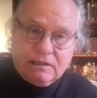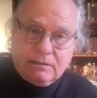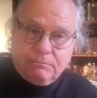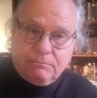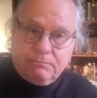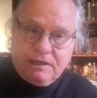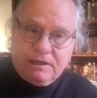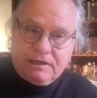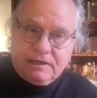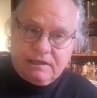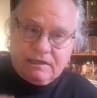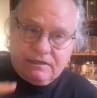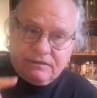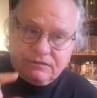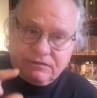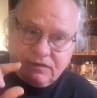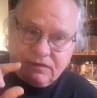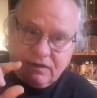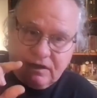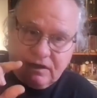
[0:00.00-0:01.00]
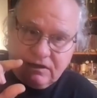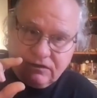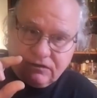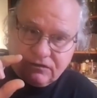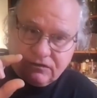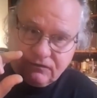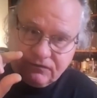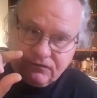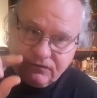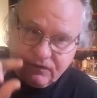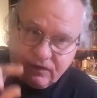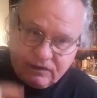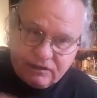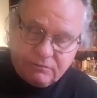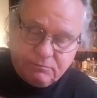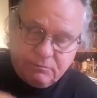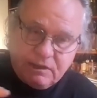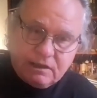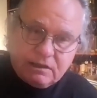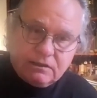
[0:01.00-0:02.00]
But it is a
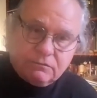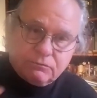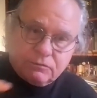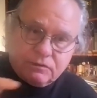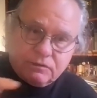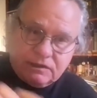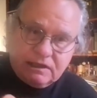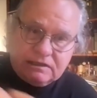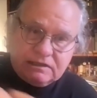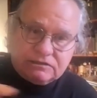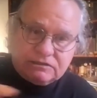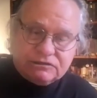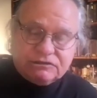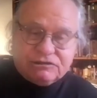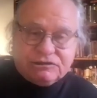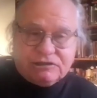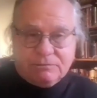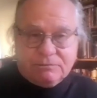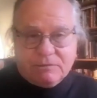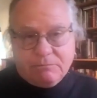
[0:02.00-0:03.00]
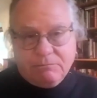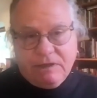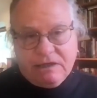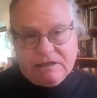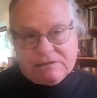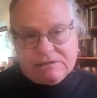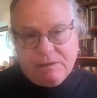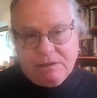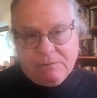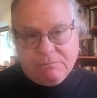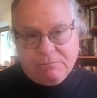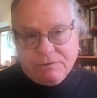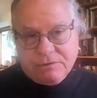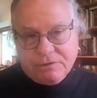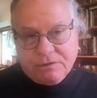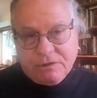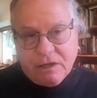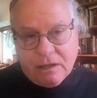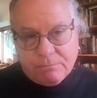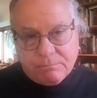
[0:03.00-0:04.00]
fundamental relationship that makes people
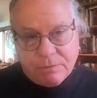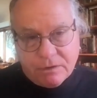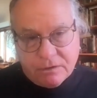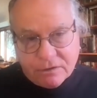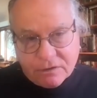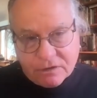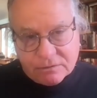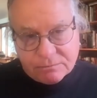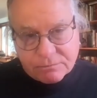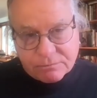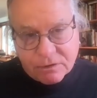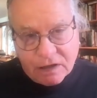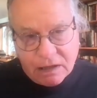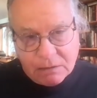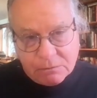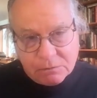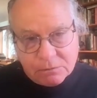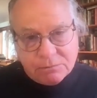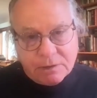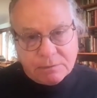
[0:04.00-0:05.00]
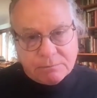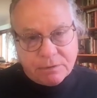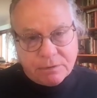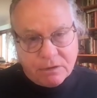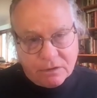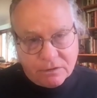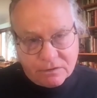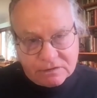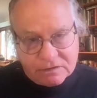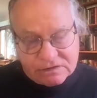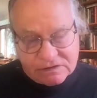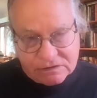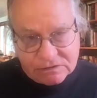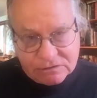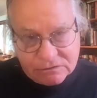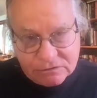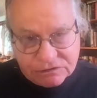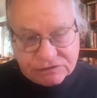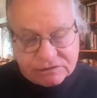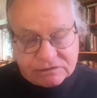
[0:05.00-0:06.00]
not part of the problem, but part of the
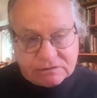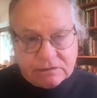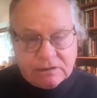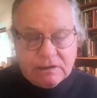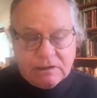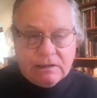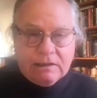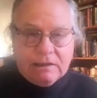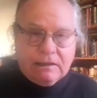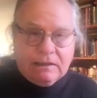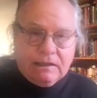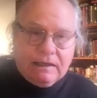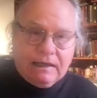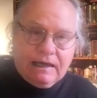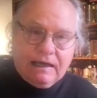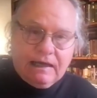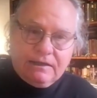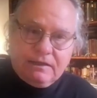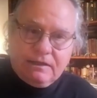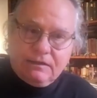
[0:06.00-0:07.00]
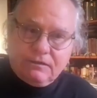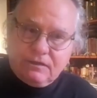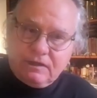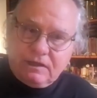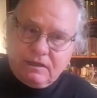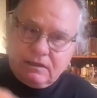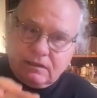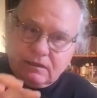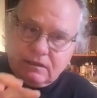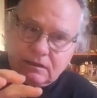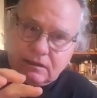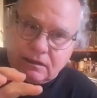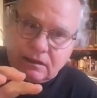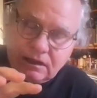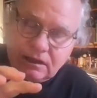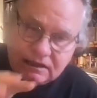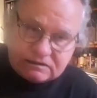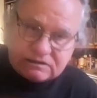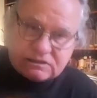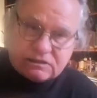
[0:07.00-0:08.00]
solution. And the
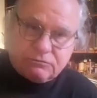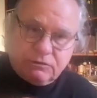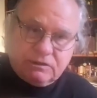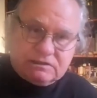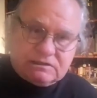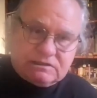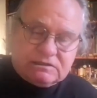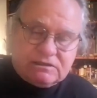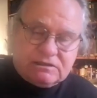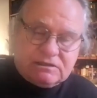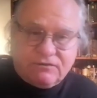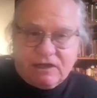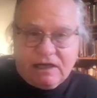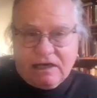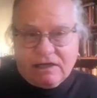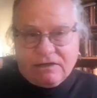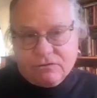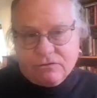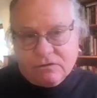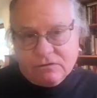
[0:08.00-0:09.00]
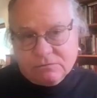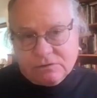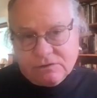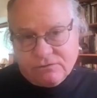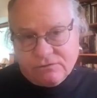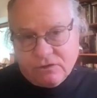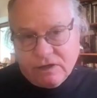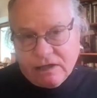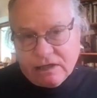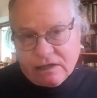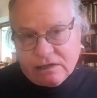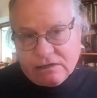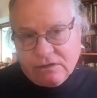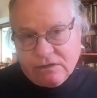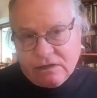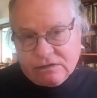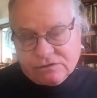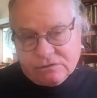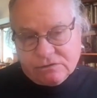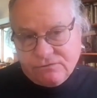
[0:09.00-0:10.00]
consequences of that in terms of our
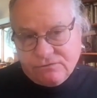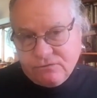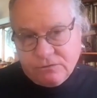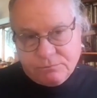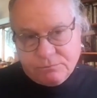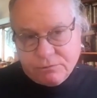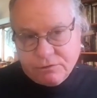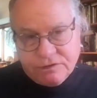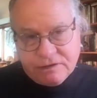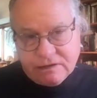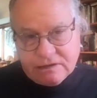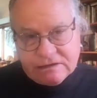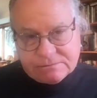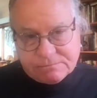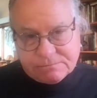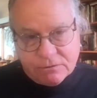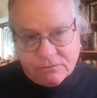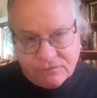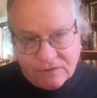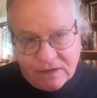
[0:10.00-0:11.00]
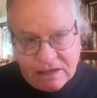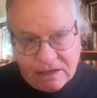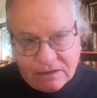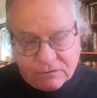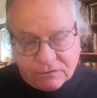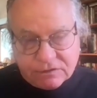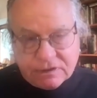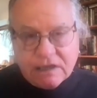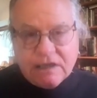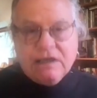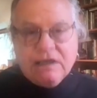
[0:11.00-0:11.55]
ecological footprint is profound.